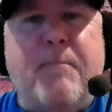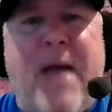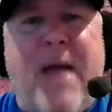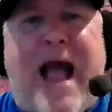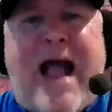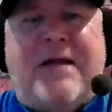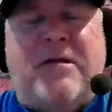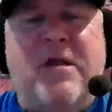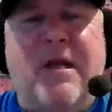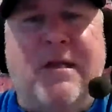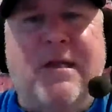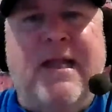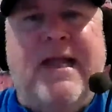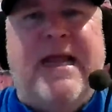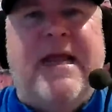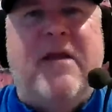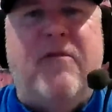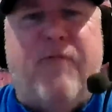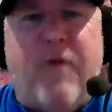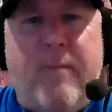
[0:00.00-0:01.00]
back the
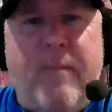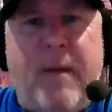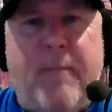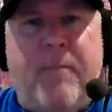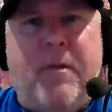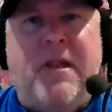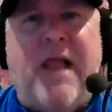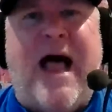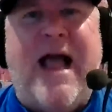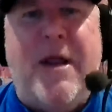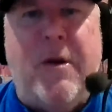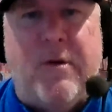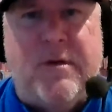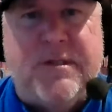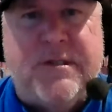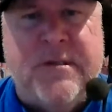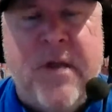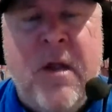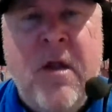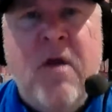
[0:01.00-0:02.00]
league from the
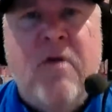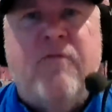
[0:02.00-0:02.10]
players,